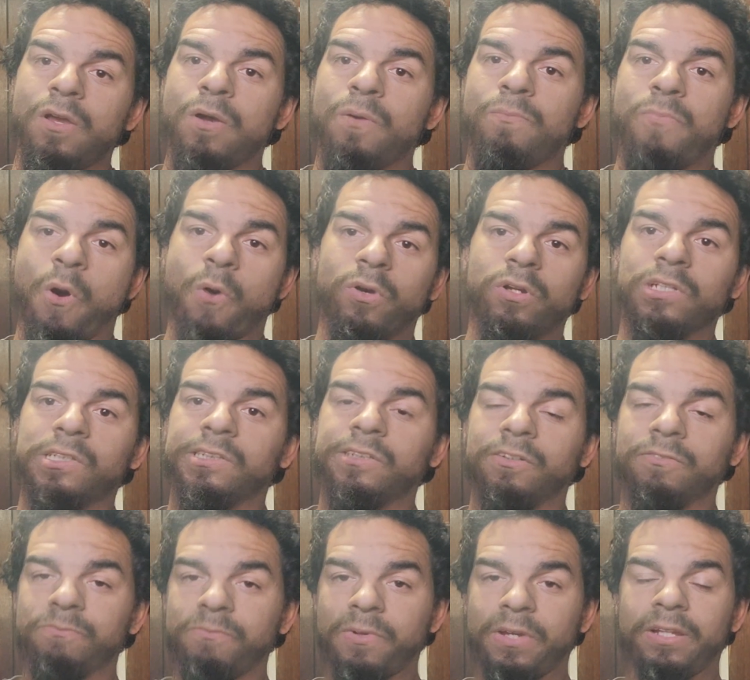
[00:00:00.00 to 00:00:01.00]
Parts
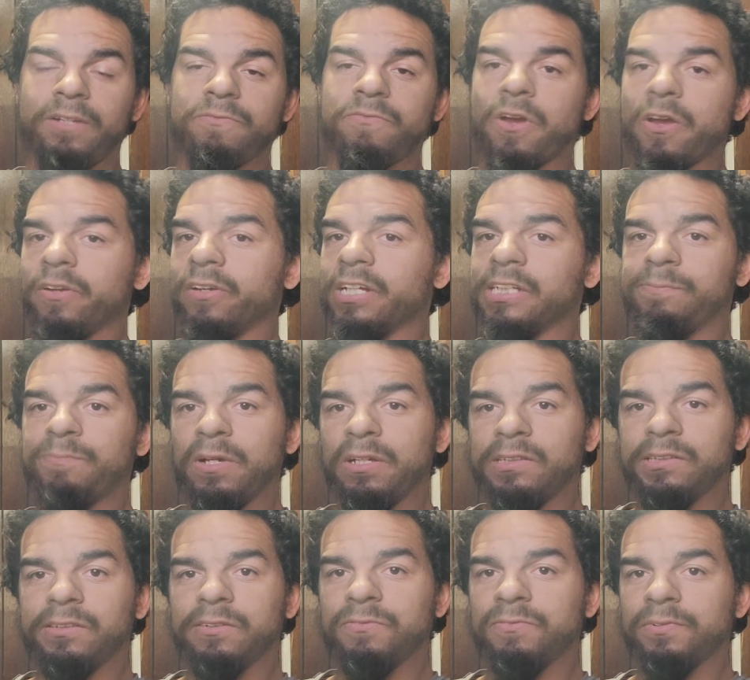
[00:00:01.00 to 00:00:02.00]
have been very
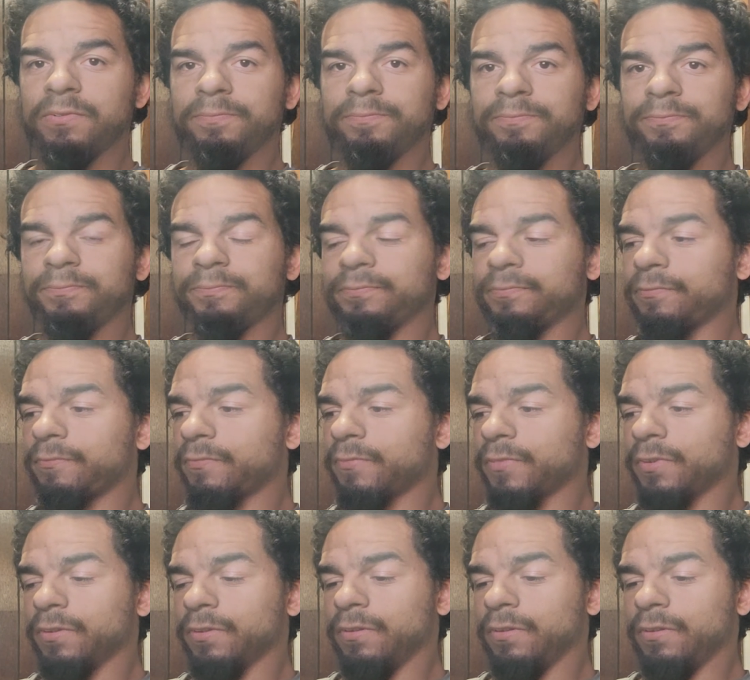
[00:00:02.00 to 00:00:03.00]
expensive.
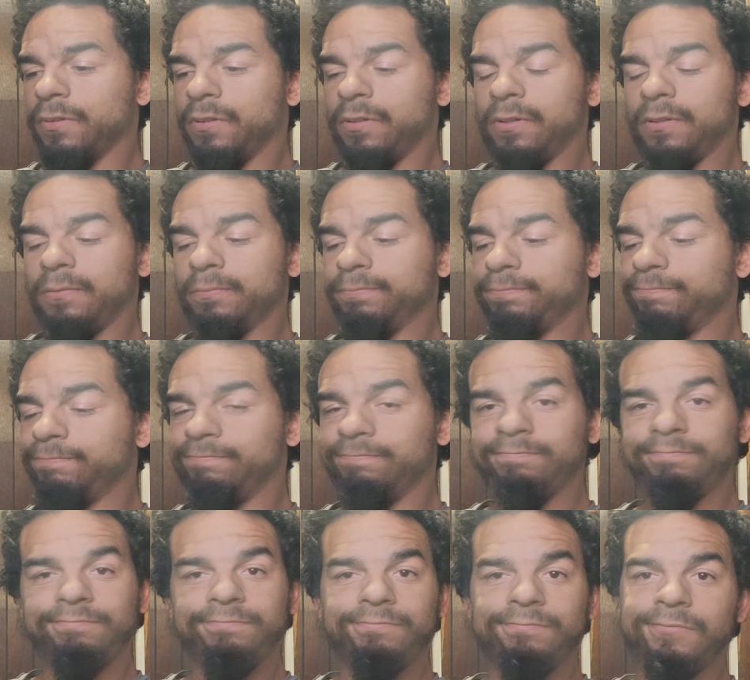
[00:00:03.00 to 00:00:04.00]

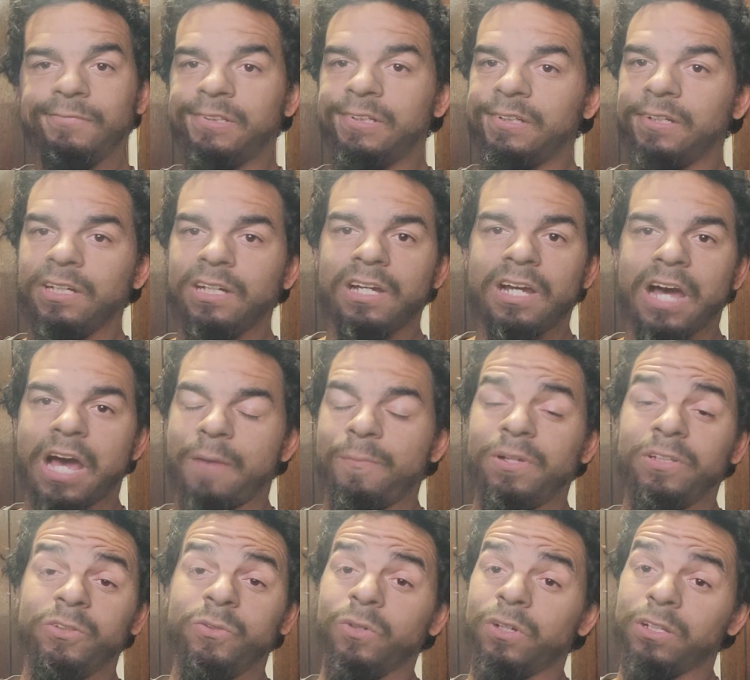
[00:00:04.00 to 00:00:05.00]
I've
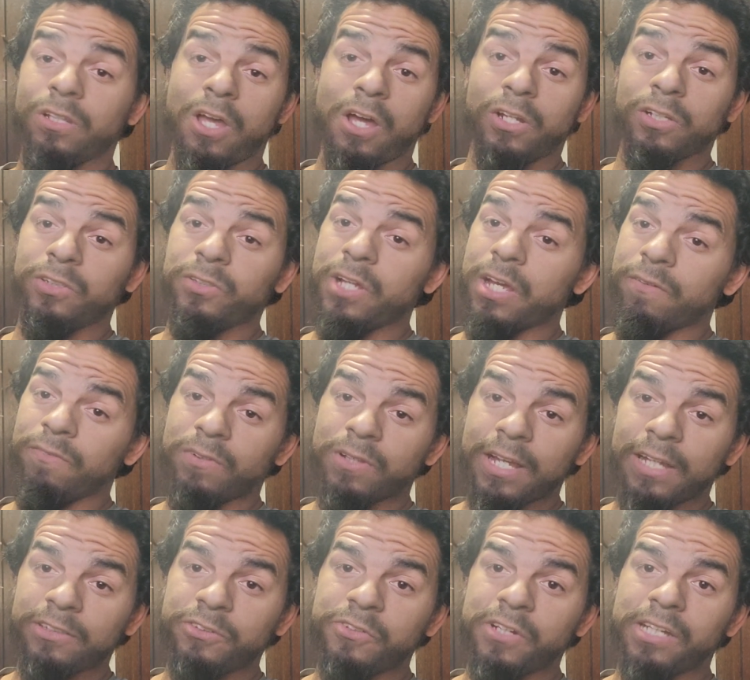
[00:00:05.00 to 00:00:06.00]
been doing a lot of
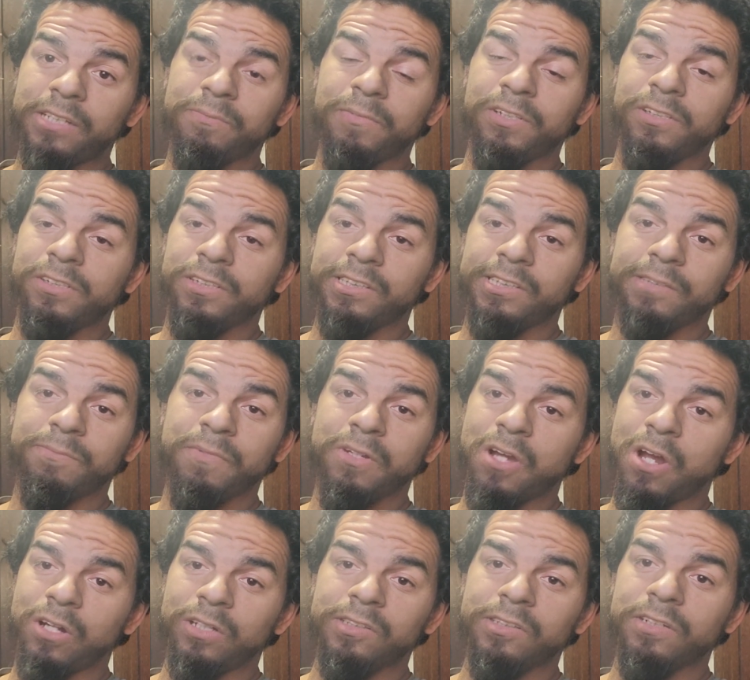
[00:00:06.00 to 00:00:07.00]
Chevrolet transmissions, to be
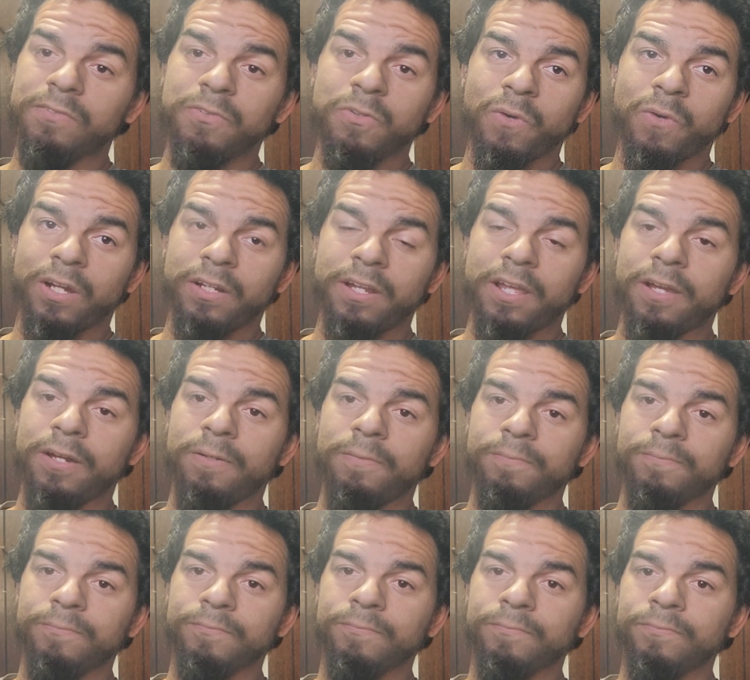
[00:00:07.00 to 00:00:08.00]
honest with you right now.
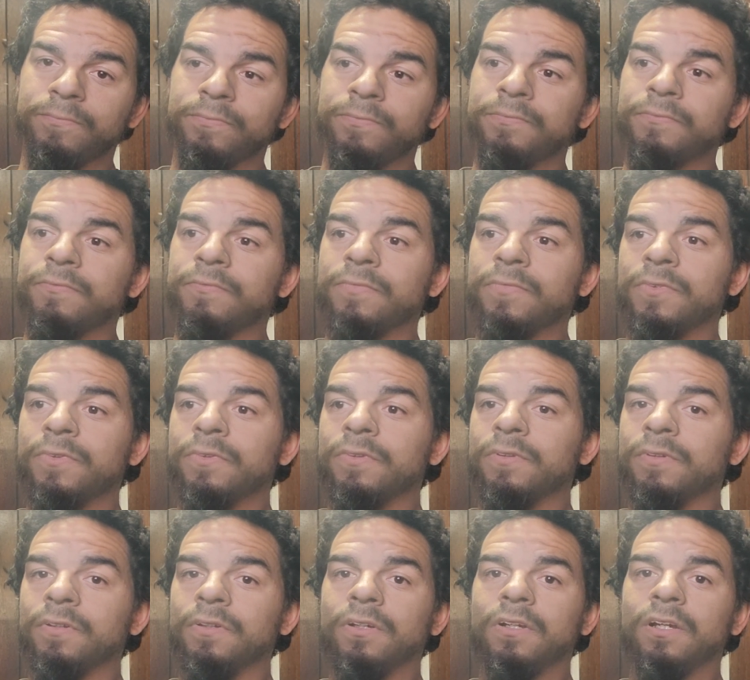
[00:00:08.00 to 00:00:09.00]

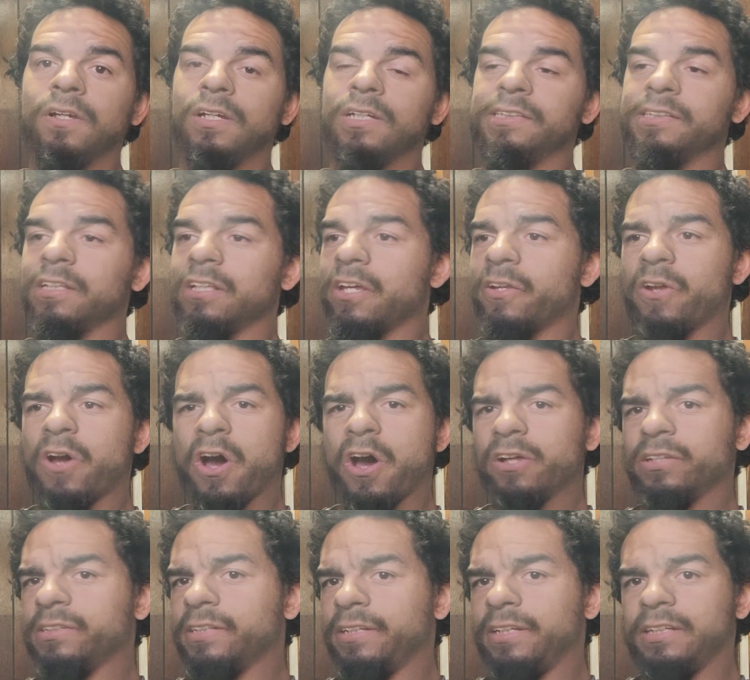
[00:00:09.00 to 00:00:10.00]
And just a lot of
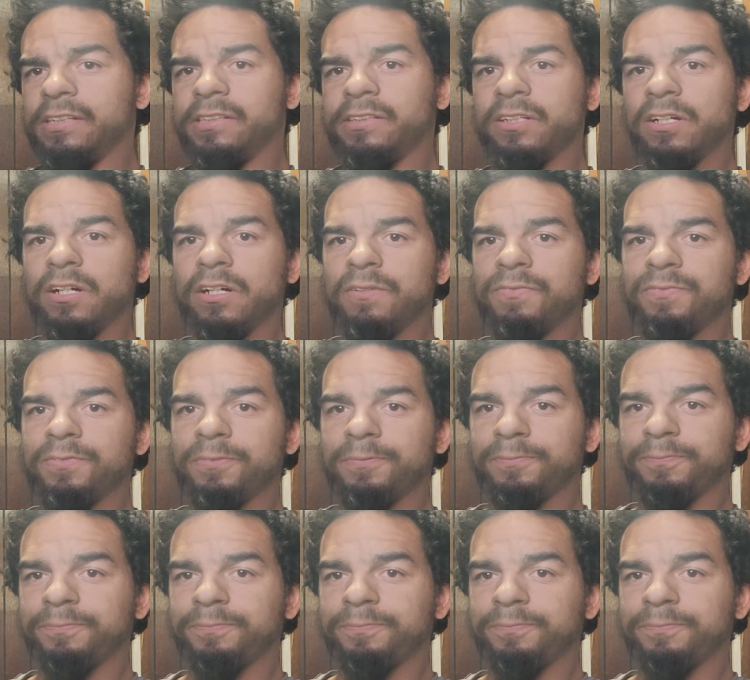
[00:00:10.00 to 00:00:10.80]
odds and ends stuff.